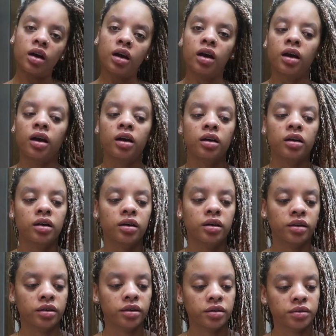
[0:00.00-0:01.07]

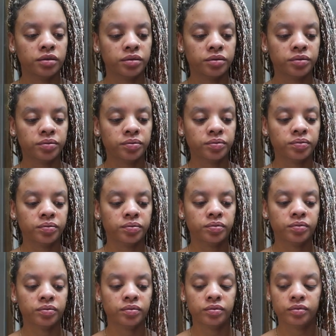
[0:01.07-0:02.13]

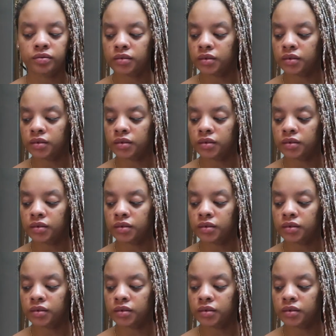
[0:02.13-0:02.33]
[no speech]